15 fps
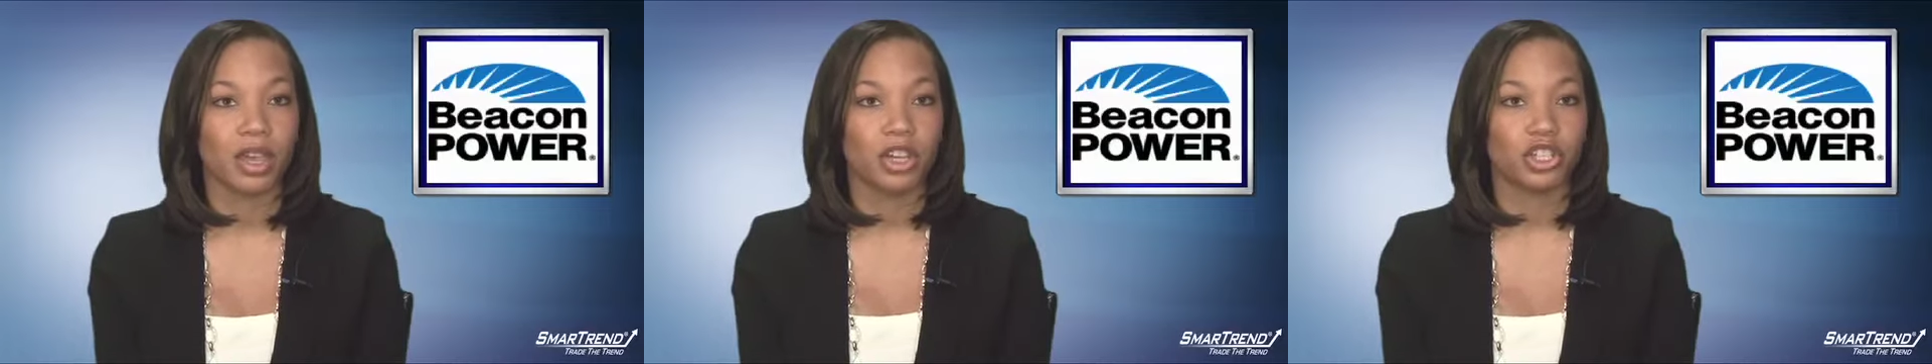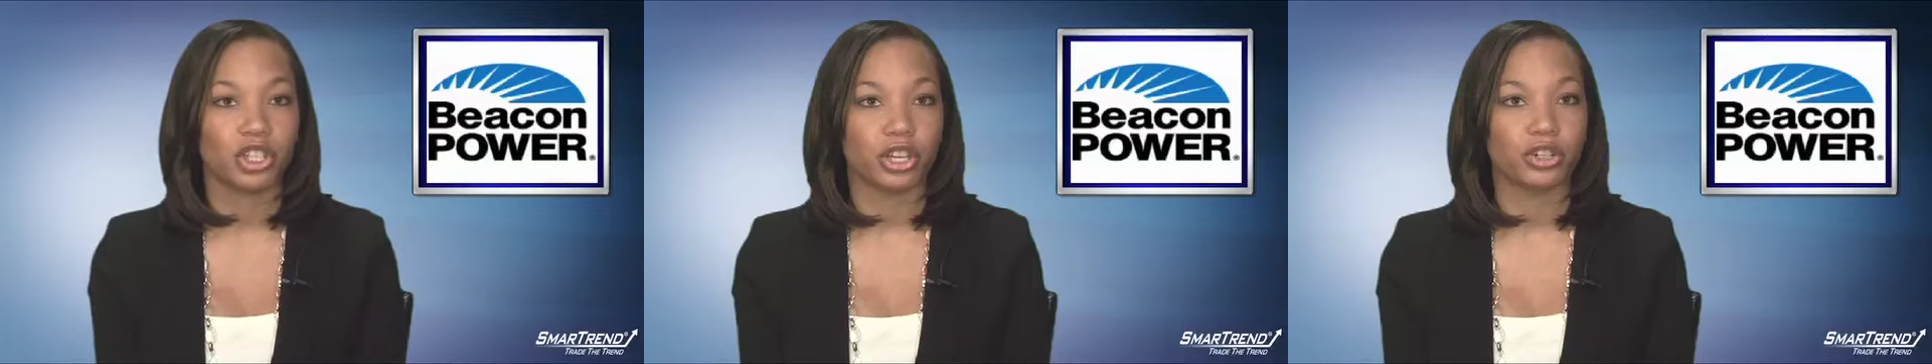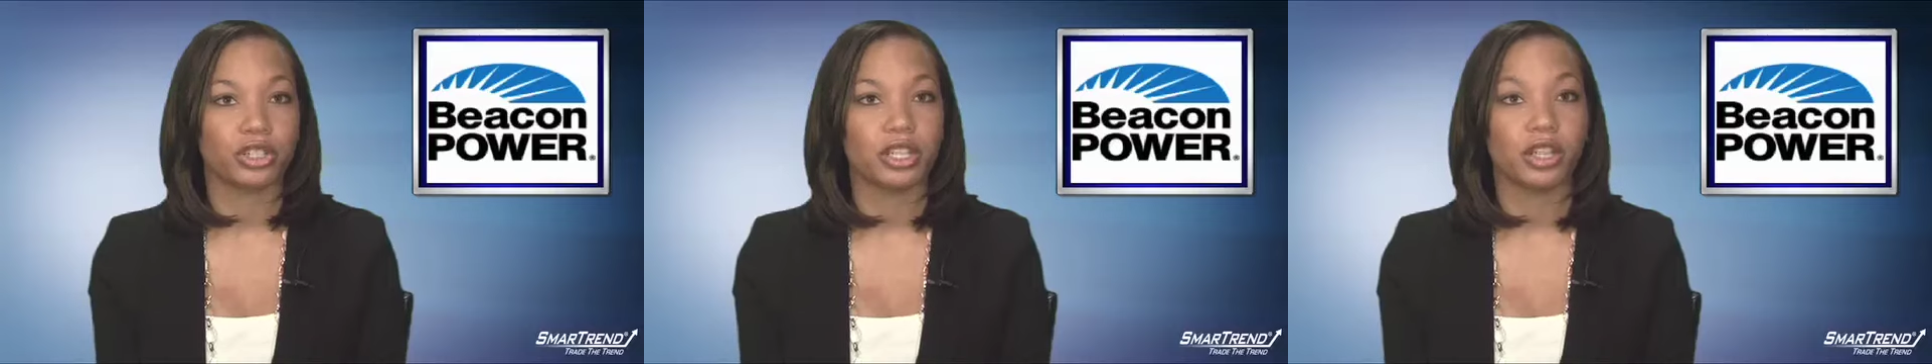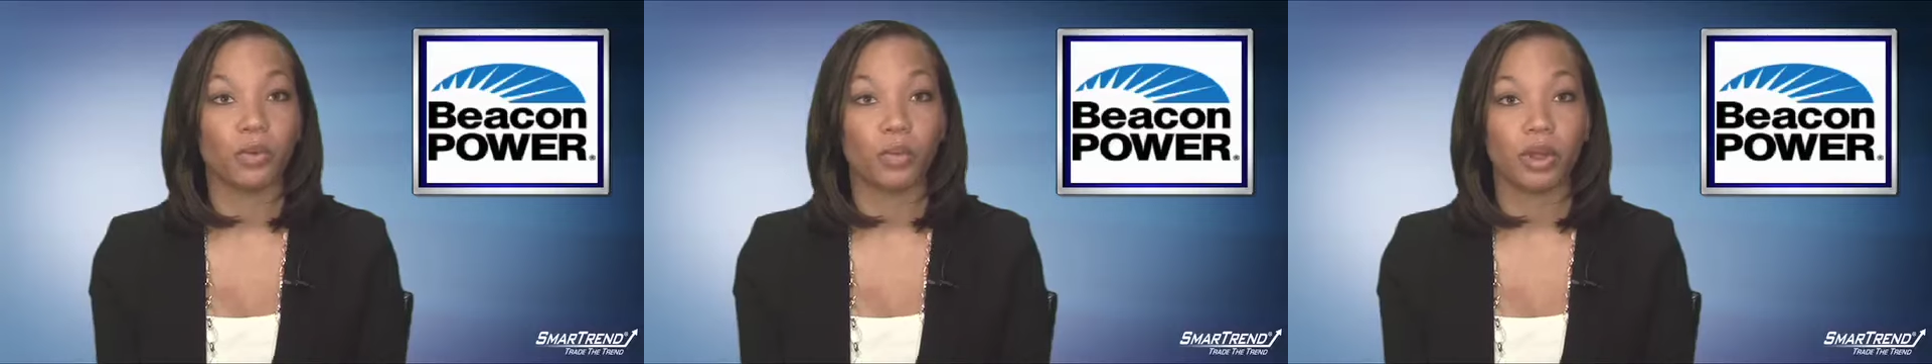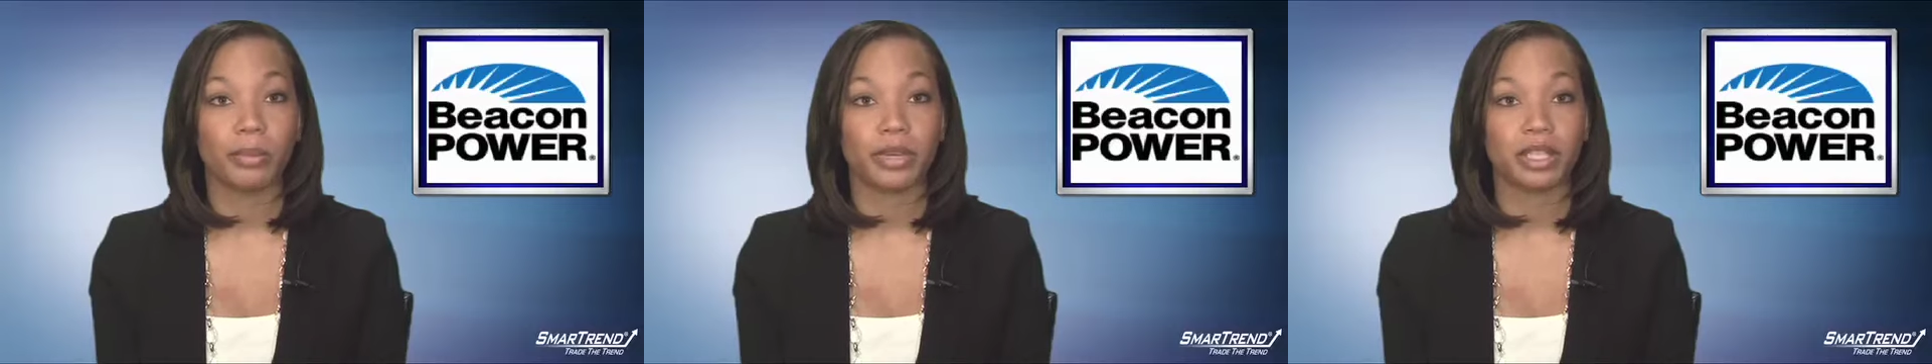Shares in the
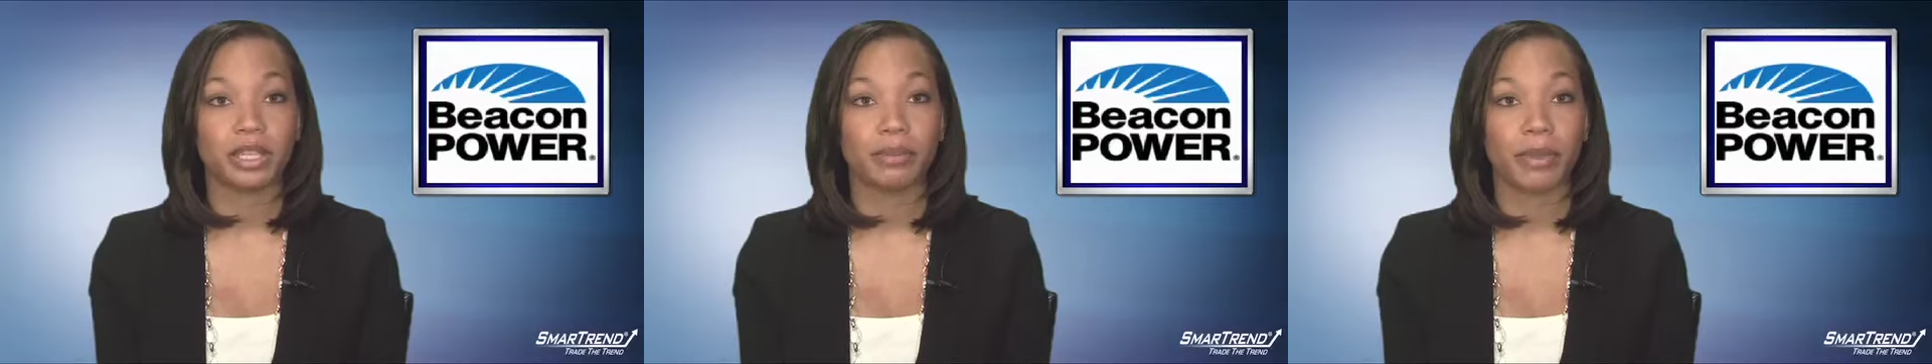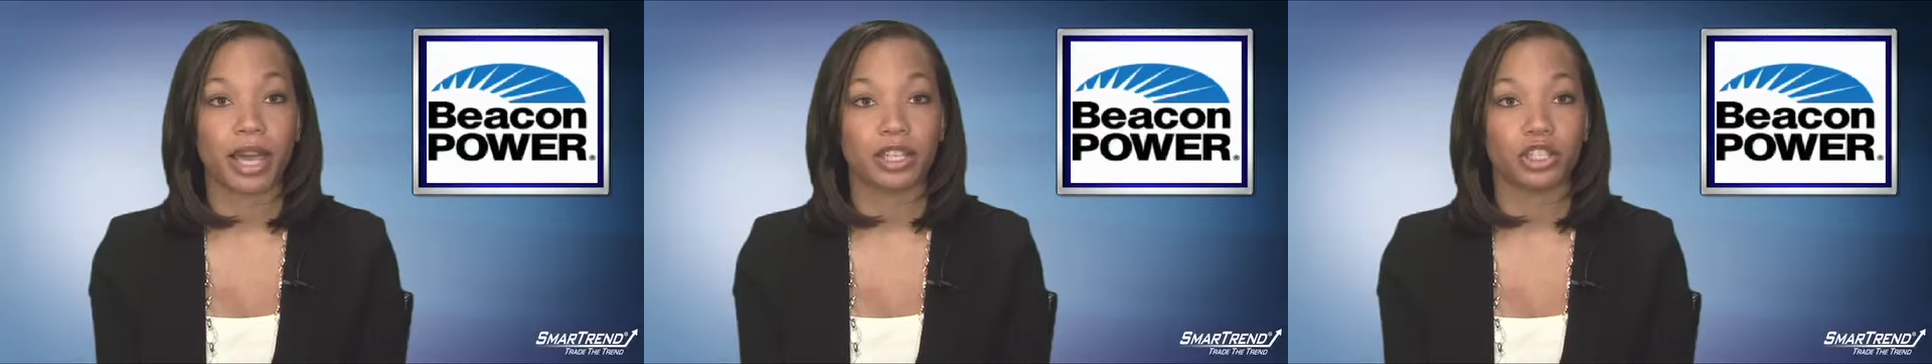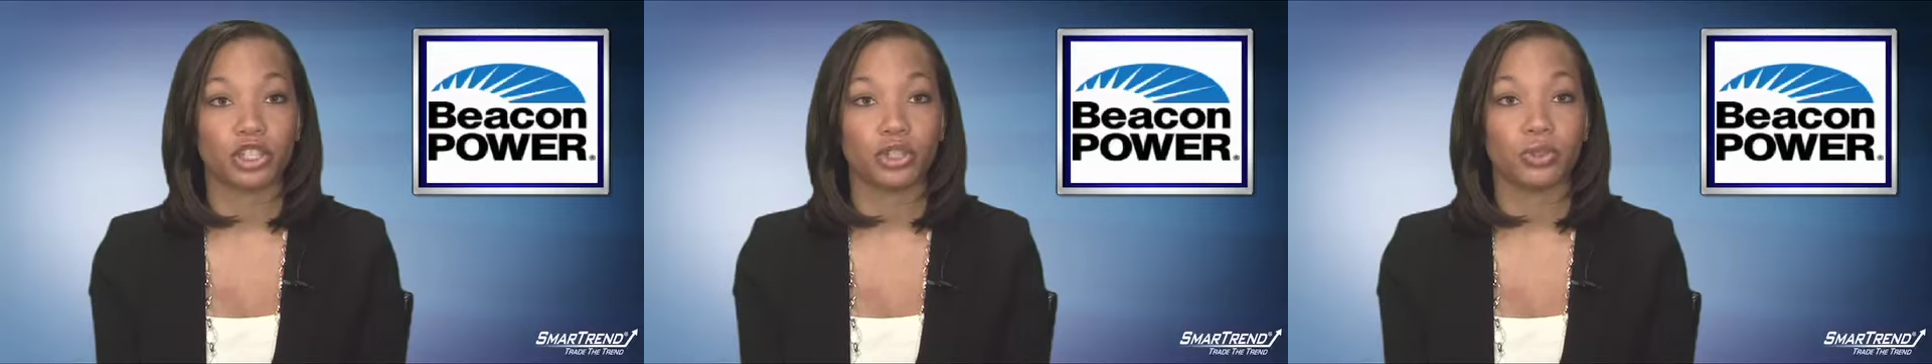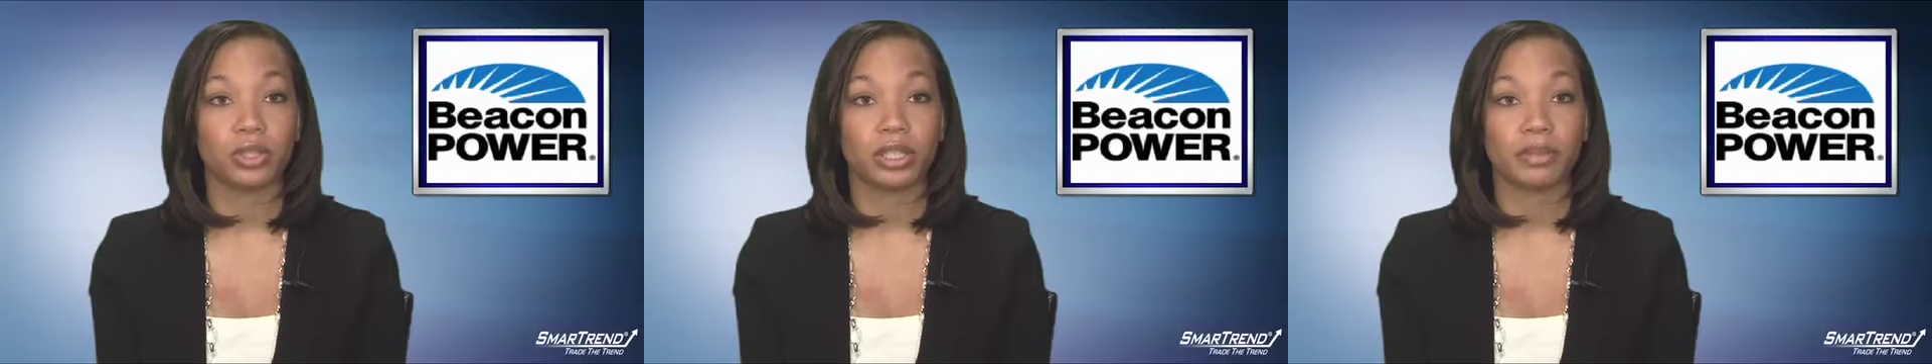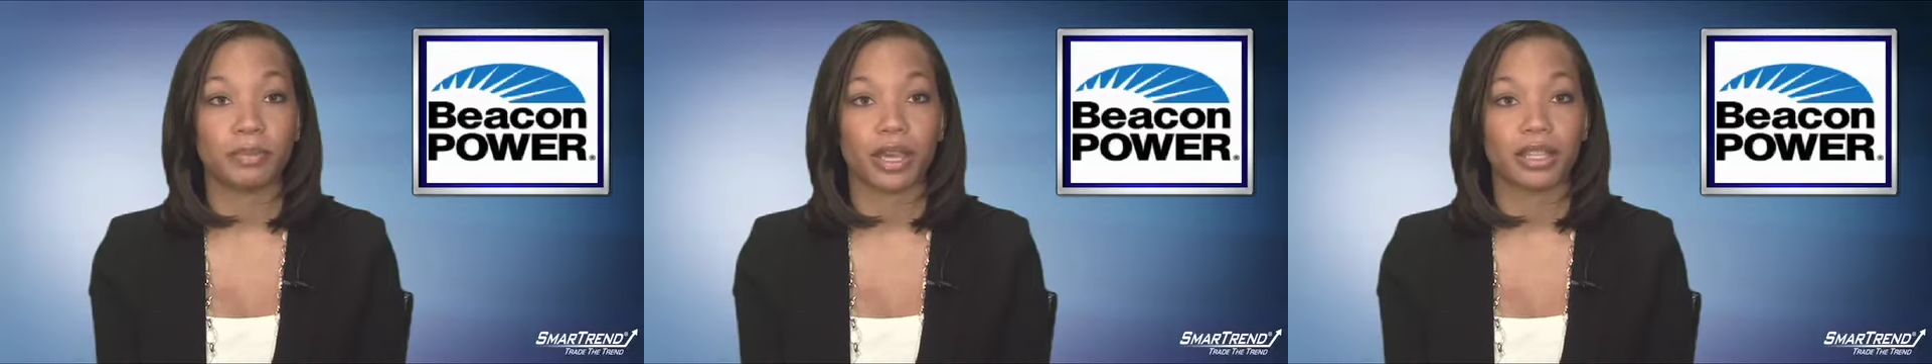Wilmington,
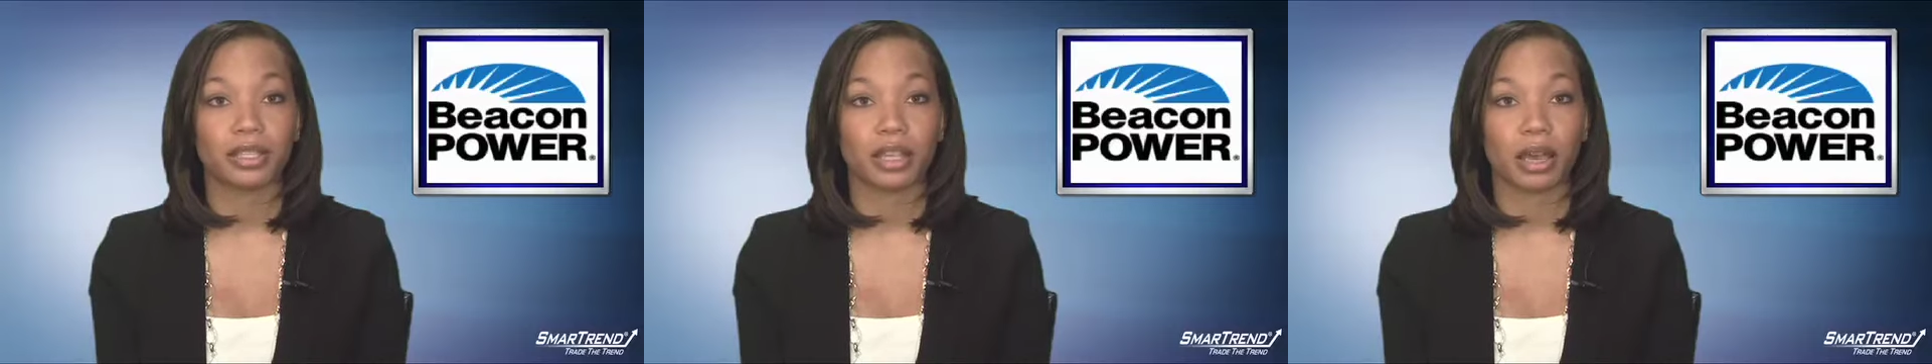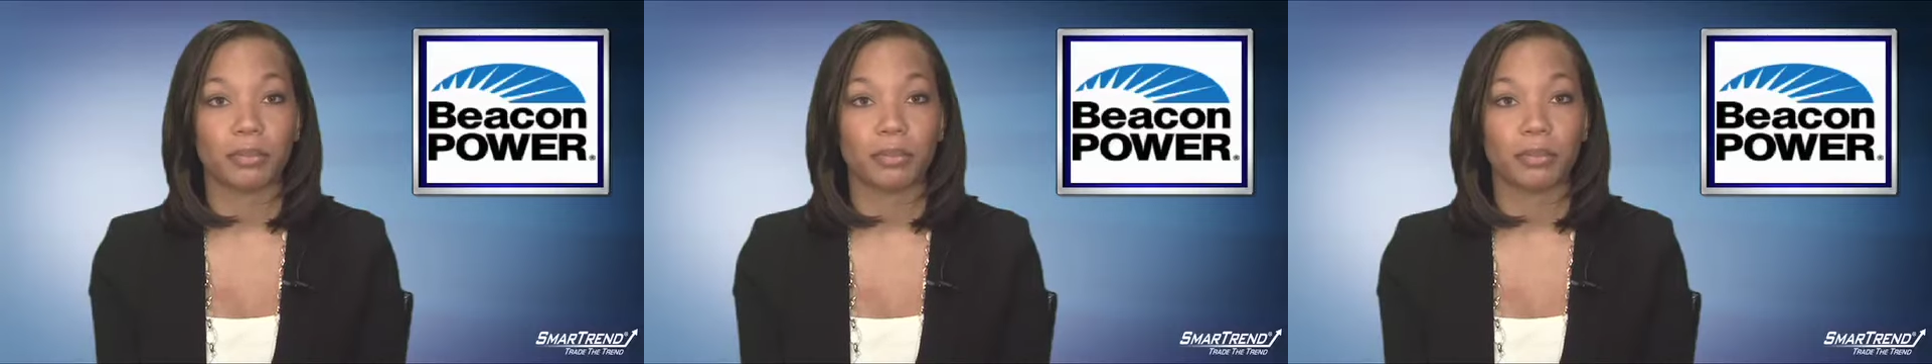Massachusetts based